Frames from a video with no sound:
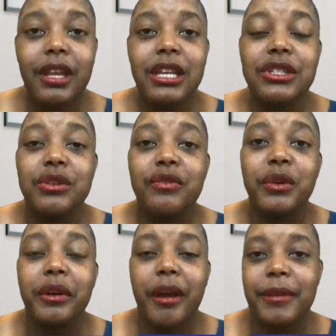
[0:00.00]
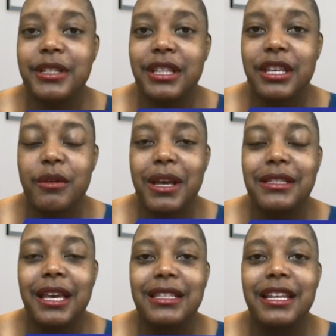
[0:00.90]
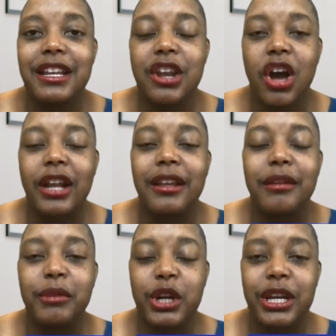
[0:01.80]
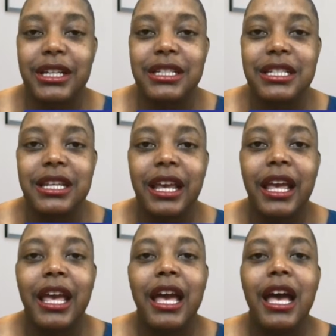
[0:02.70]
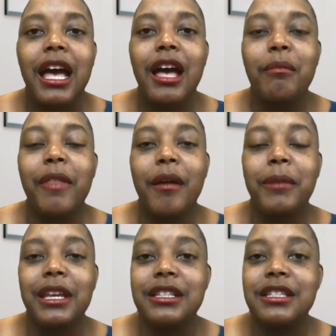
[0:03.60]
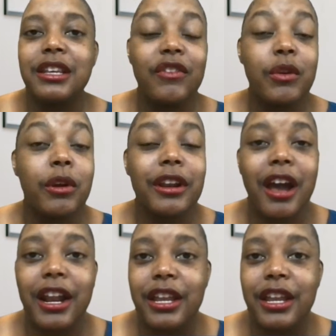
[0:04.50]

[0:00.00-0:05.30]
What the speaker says: And so if you're coming to the US as a non-immigrant, that means if you are not a